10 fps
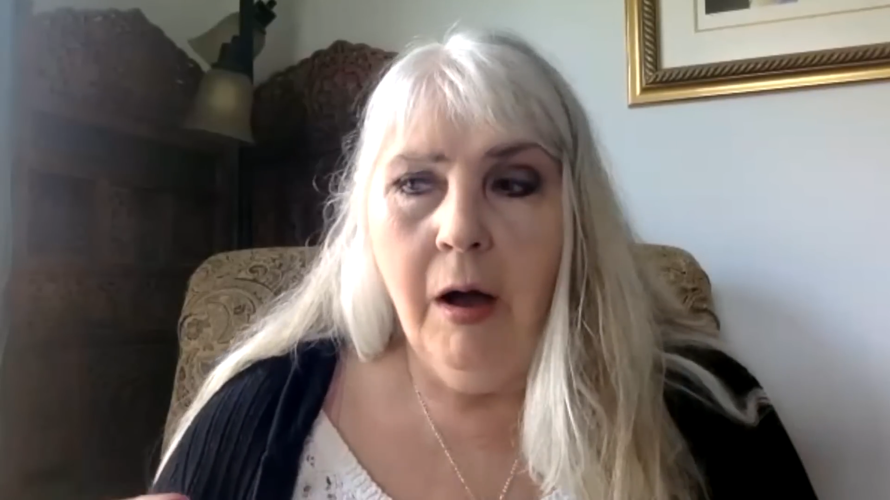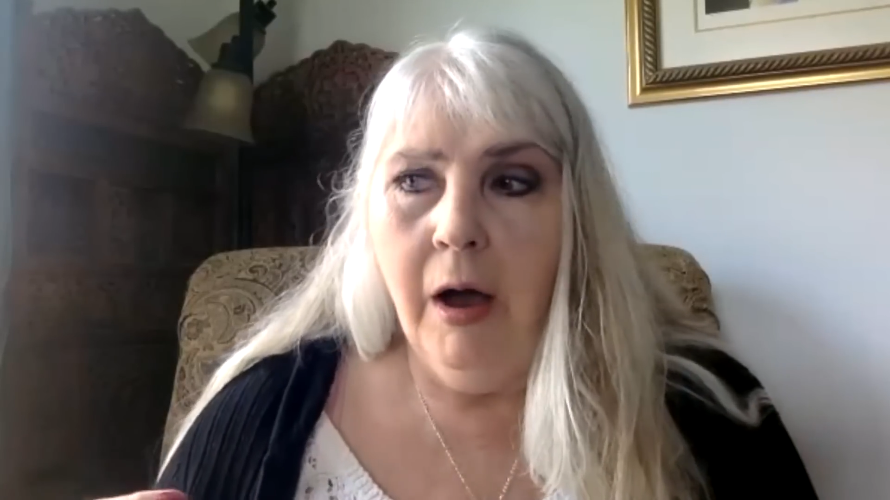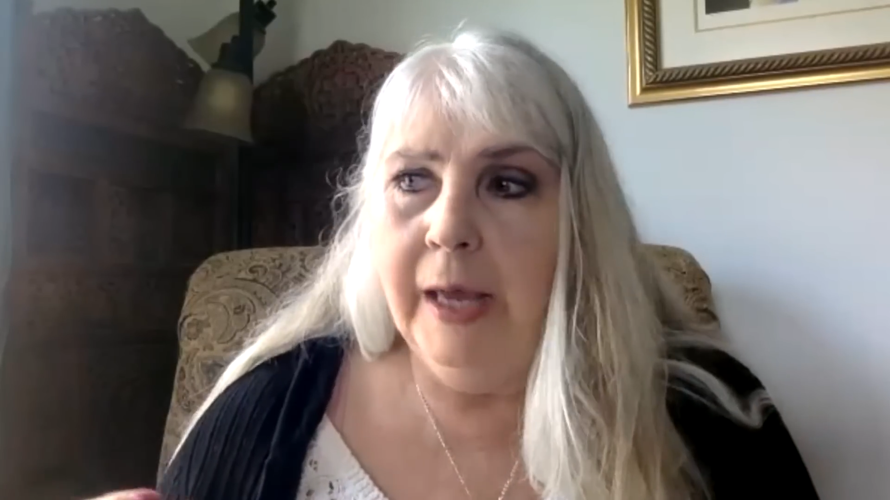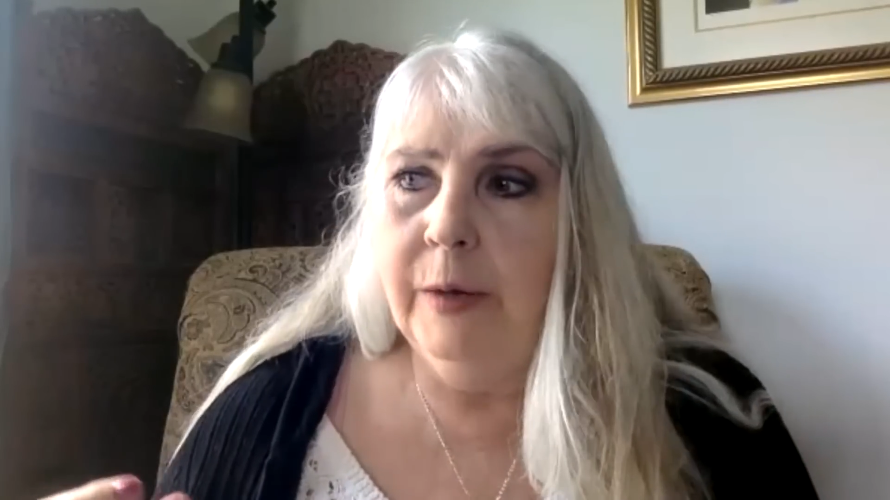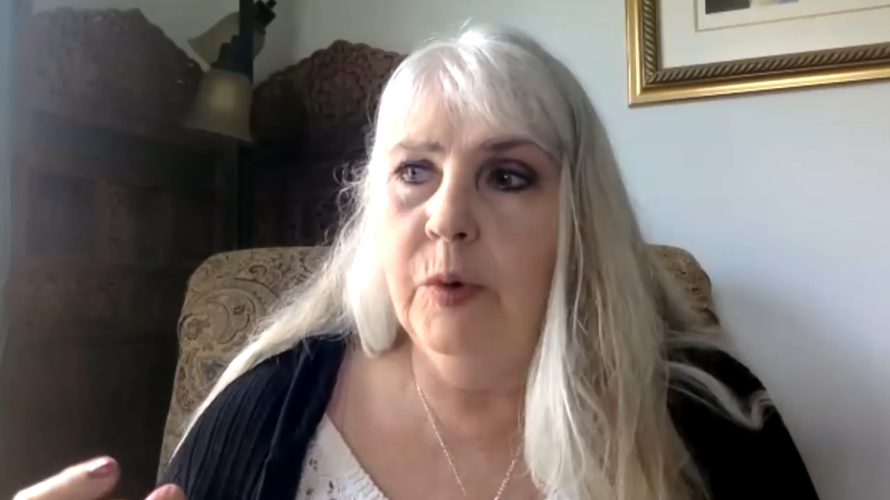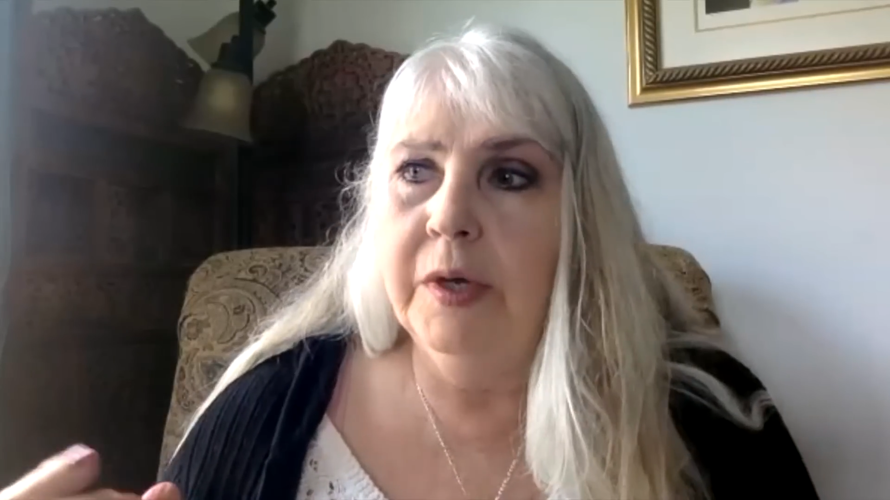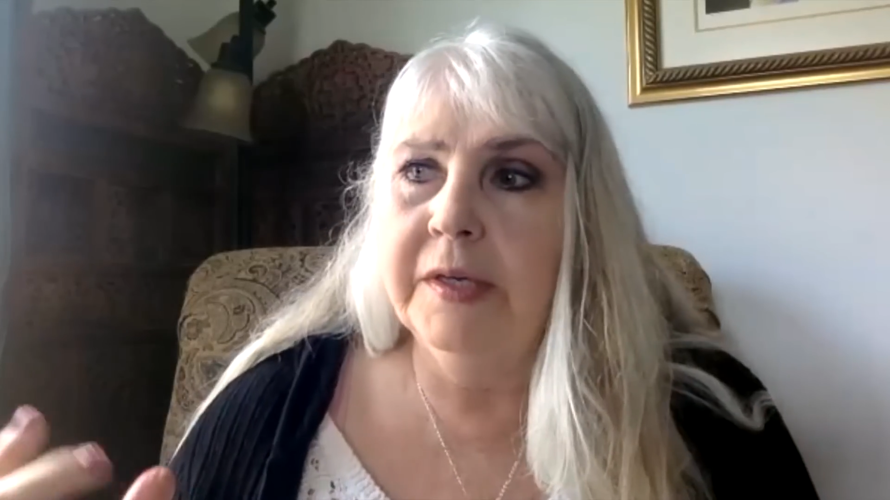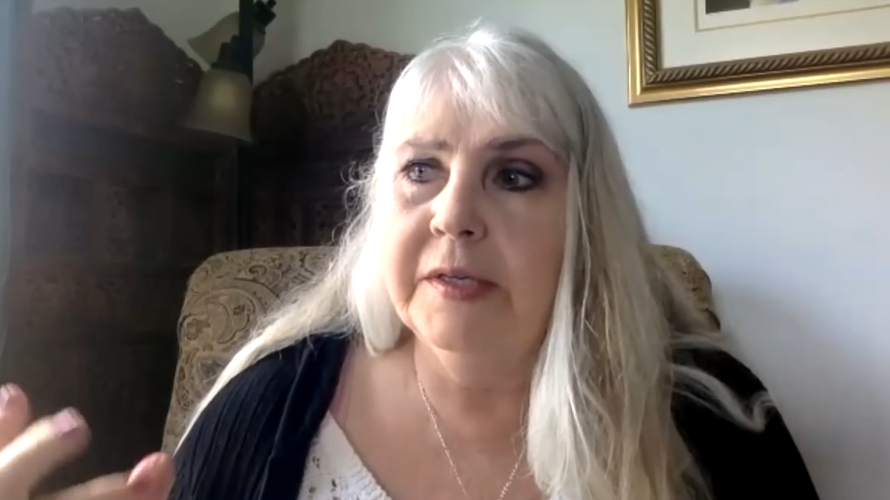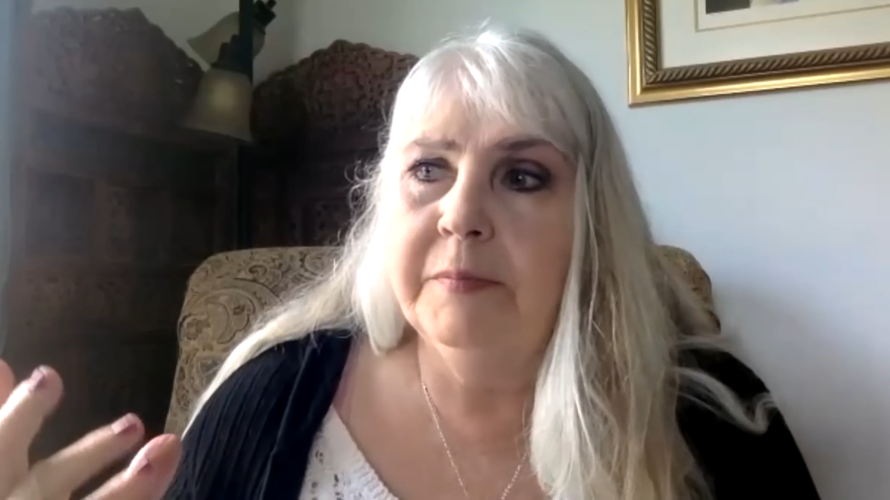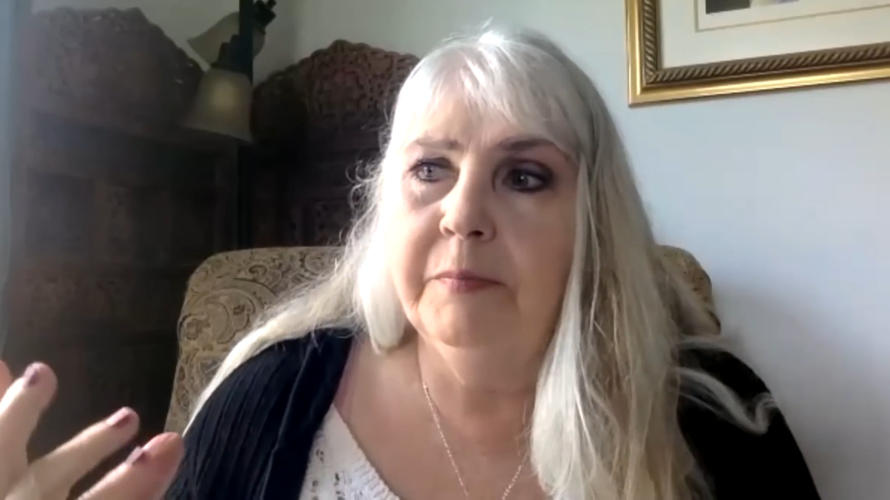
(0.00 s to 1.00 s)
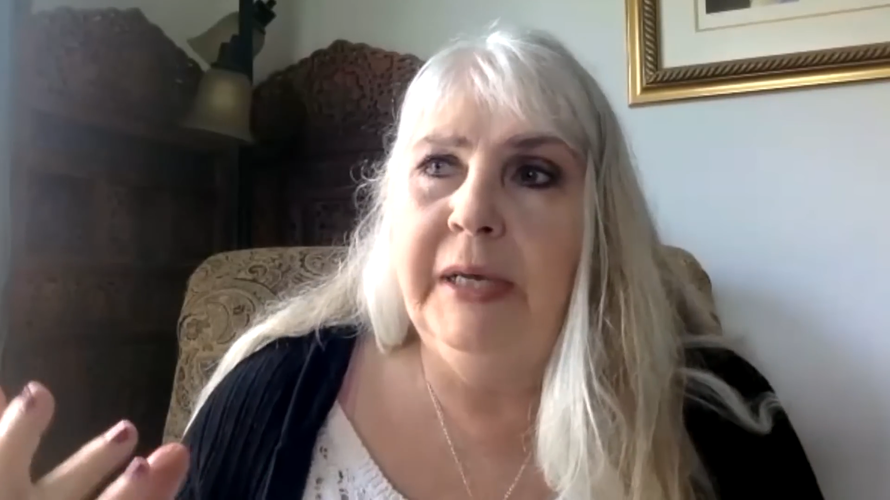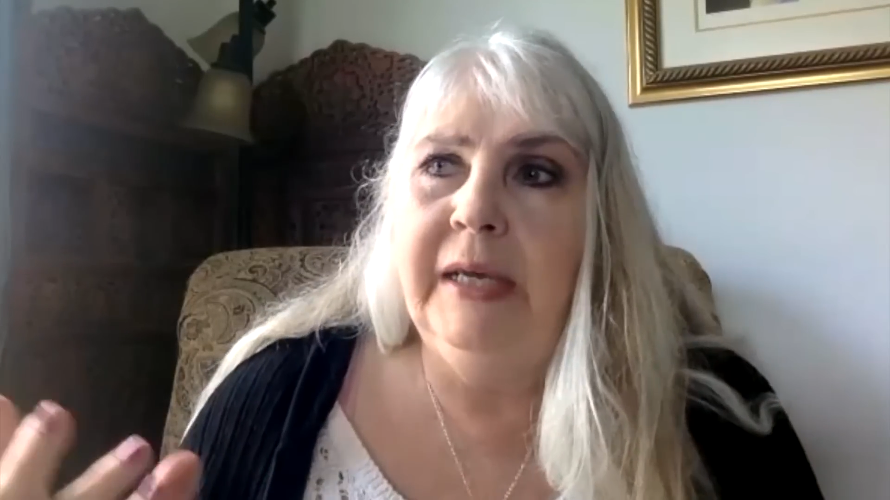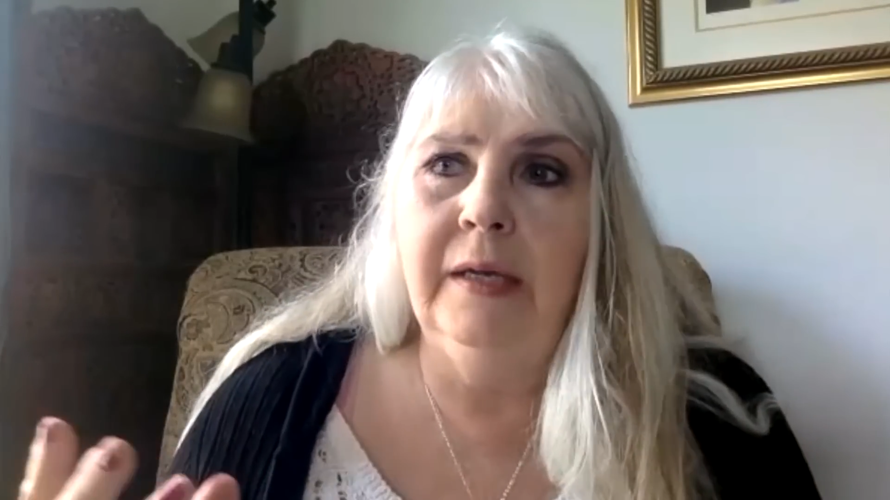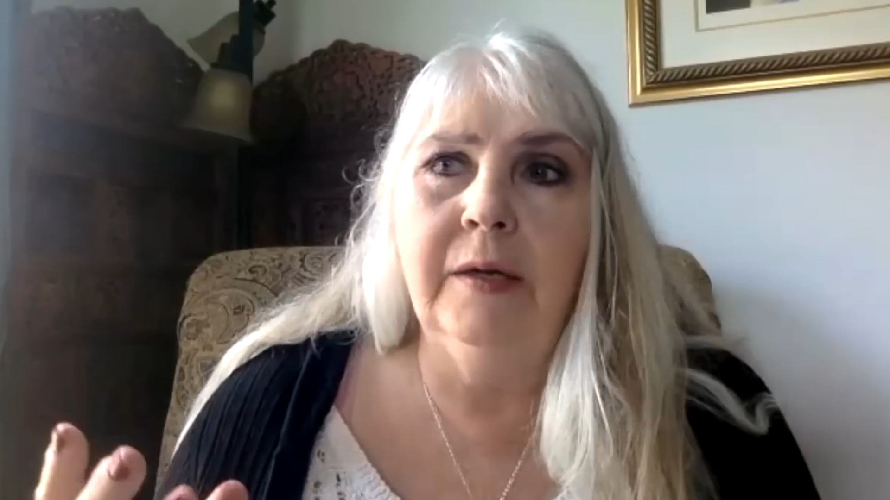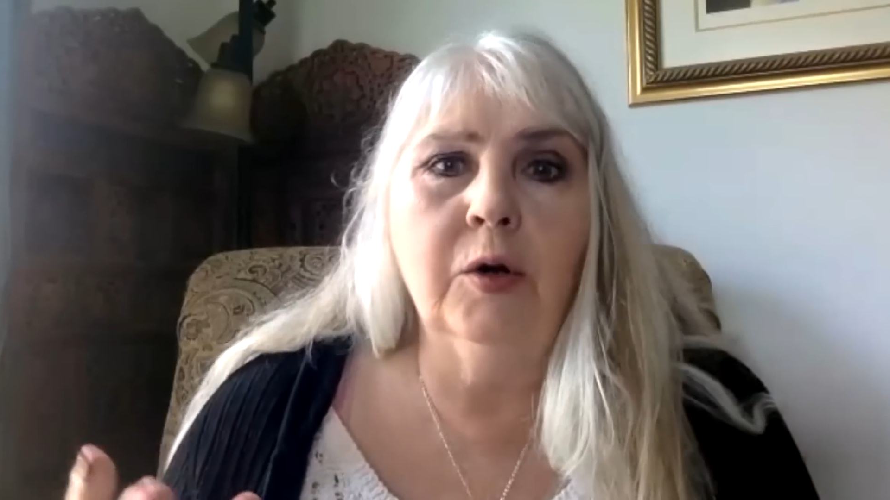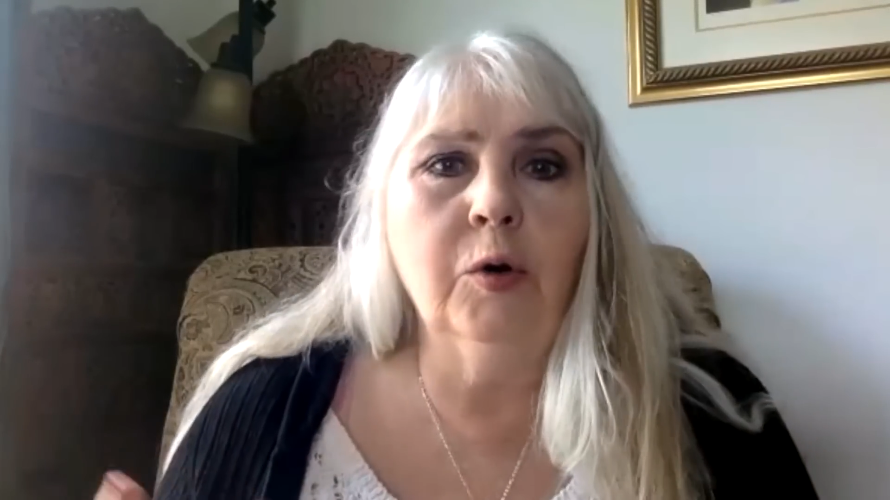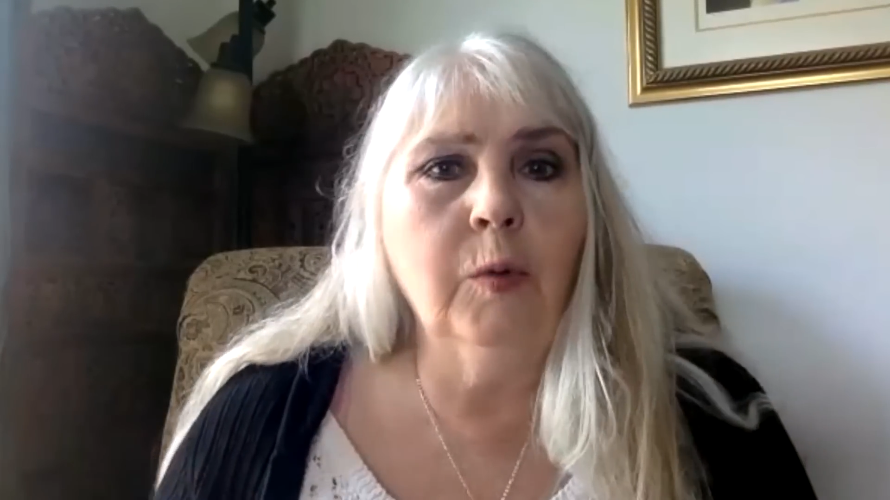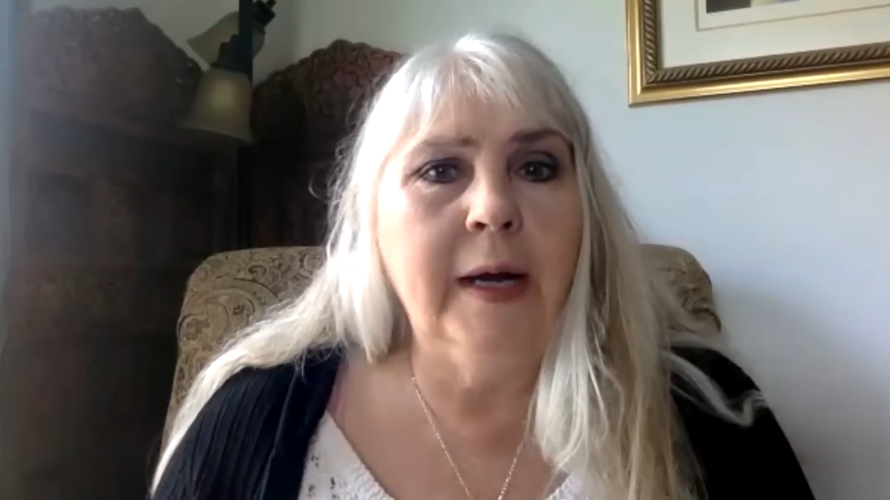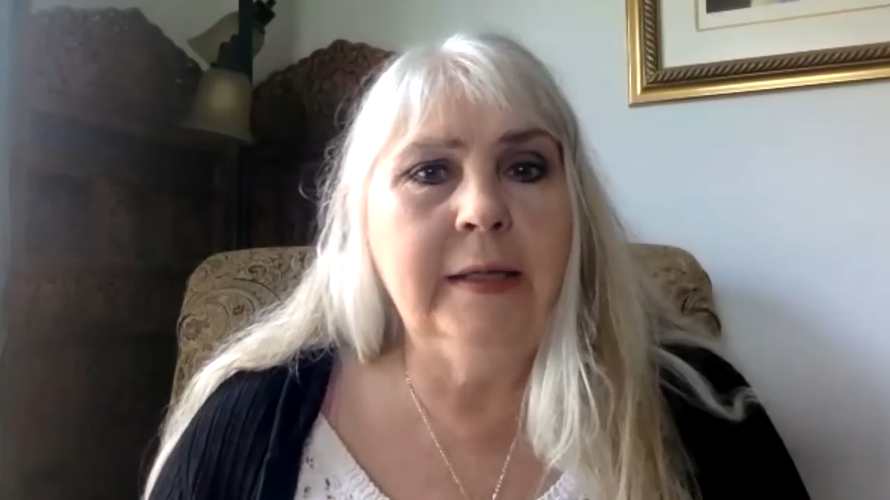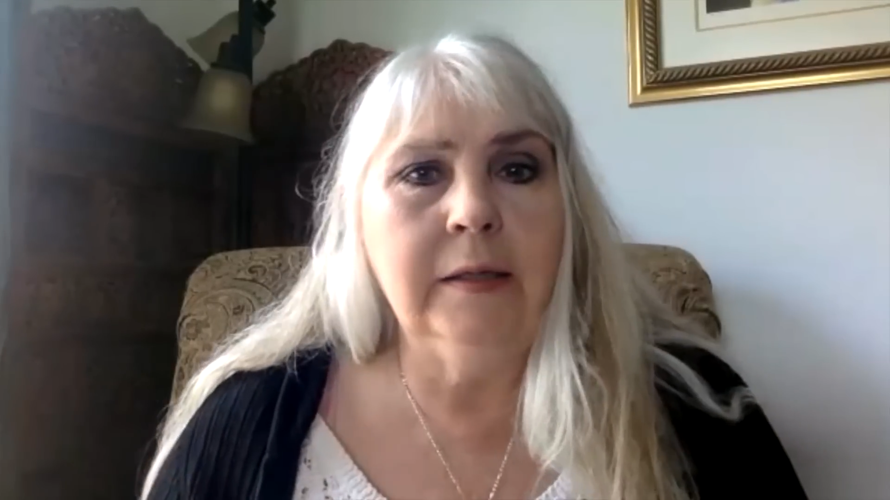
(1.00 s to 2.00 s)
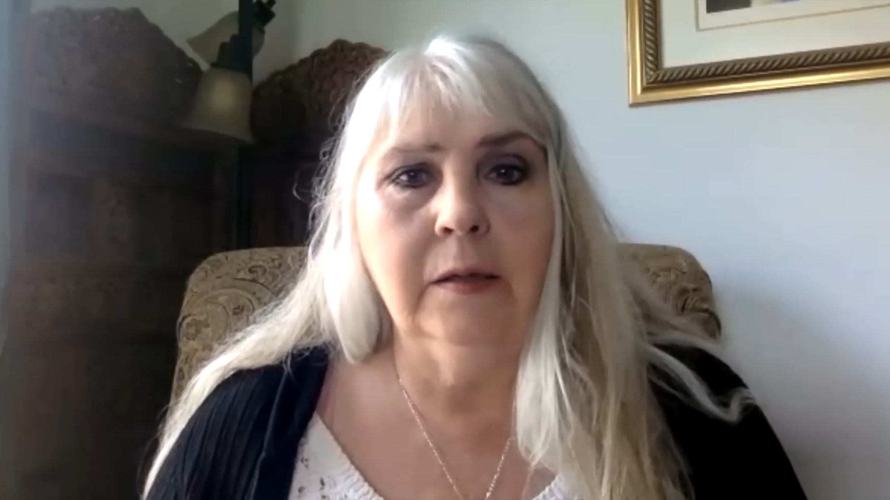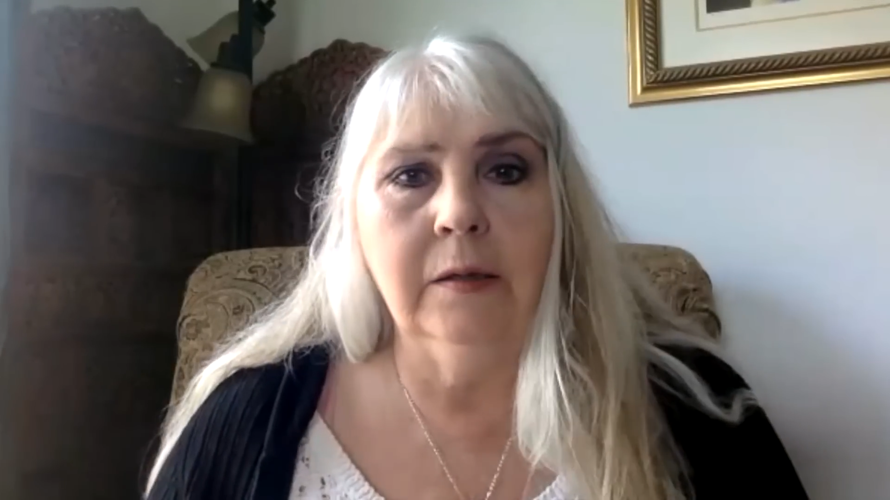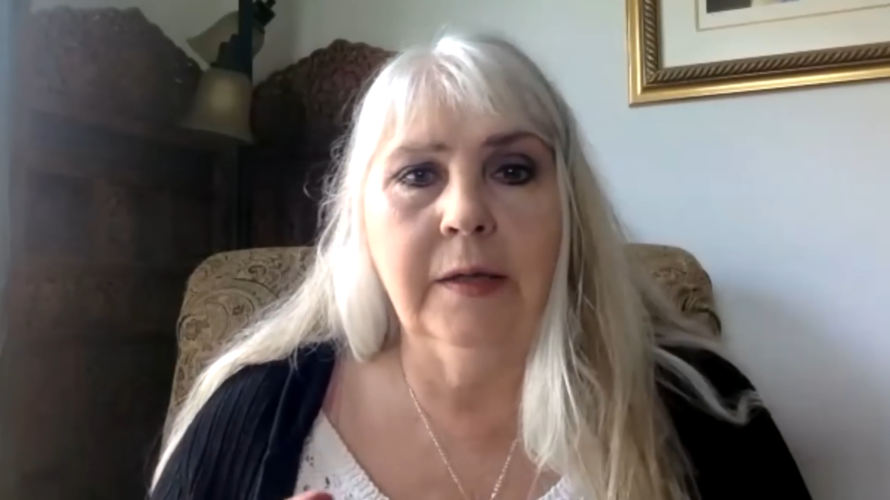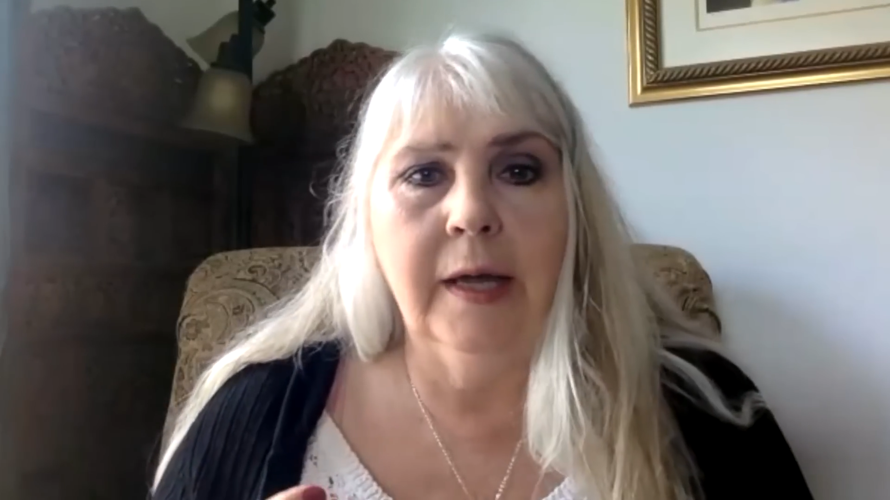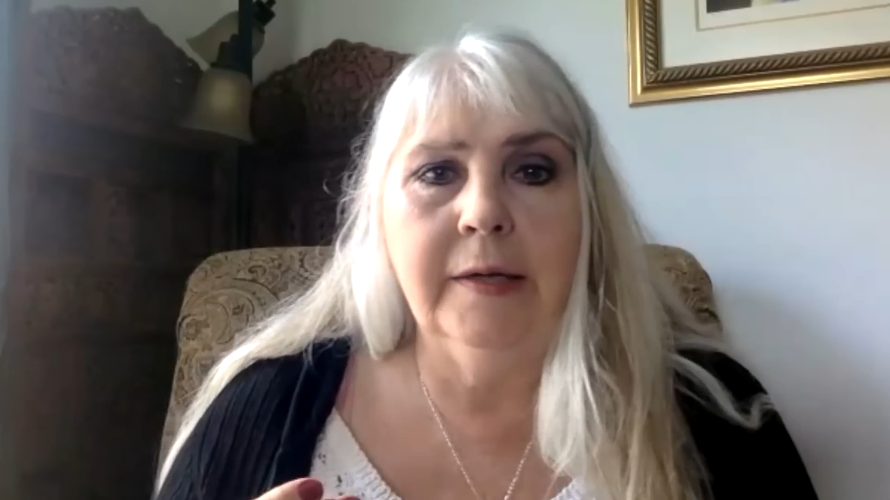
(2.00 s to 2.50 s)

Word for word: I was being cradled